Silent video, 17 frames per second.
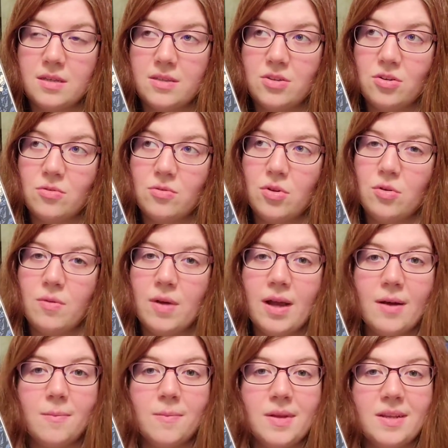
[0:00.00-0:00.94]
don't know
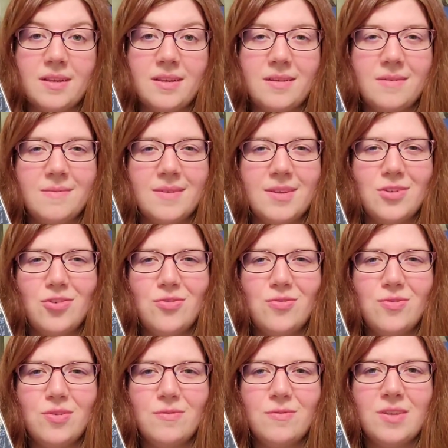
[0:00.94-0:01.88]
how many
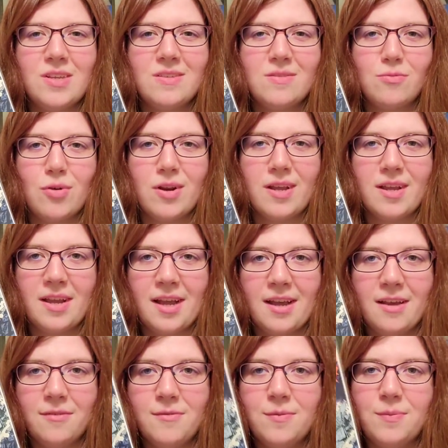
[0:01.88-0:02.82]
issues of this run I
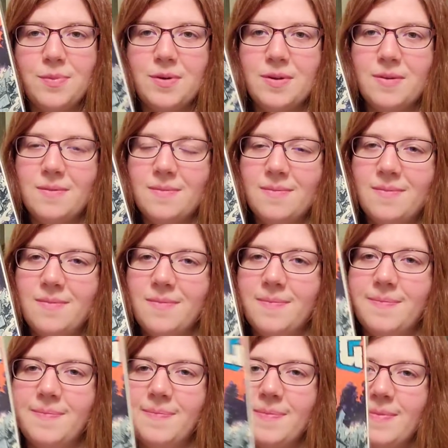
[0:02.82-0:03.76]
have, but
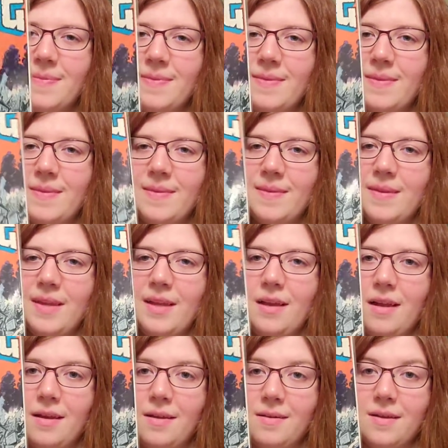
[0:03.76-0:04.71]

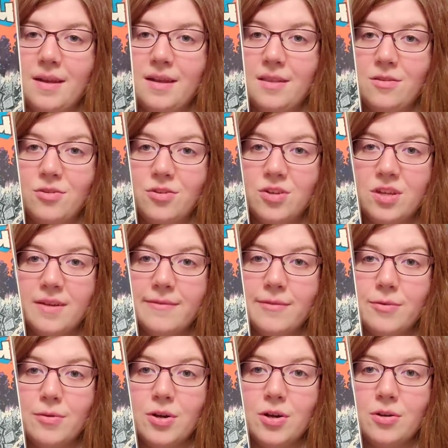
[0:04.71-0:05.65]
I look
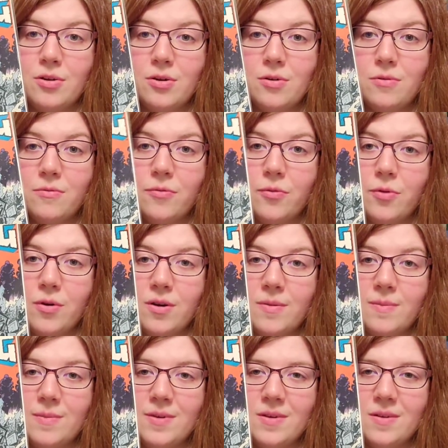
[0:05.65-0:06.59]
everywhere I go for
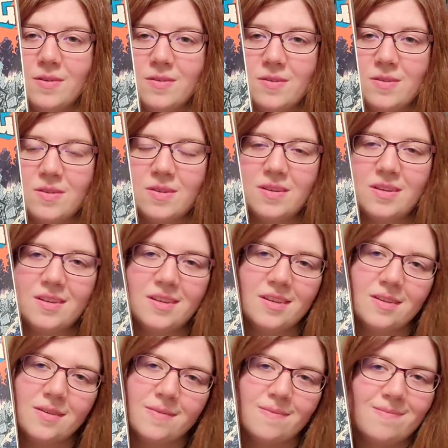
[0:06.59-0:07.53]
it because
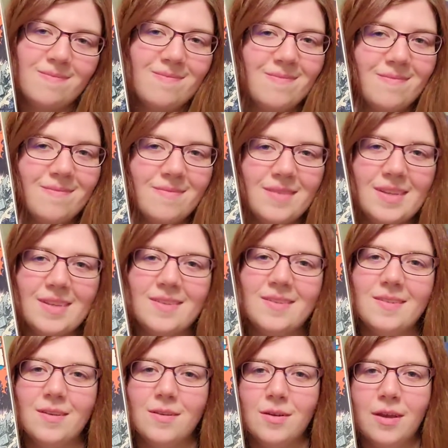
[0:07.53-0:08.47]
it's
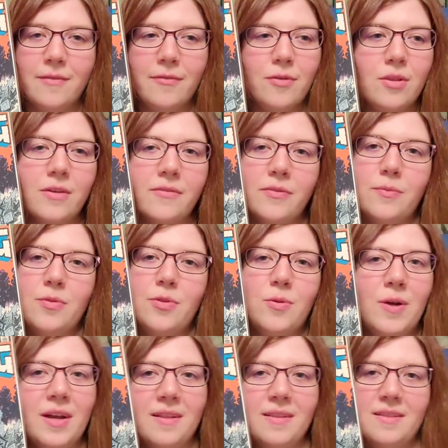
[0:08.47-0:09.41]
the ever-loving
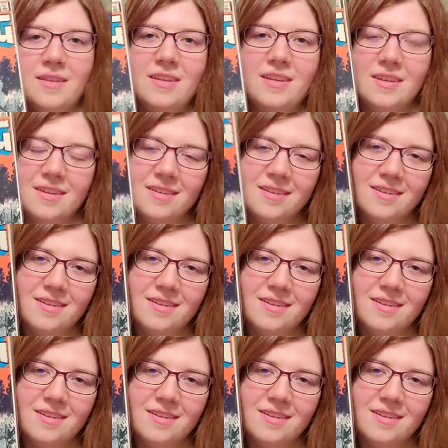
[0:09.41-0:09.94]
blue-eyed Thing.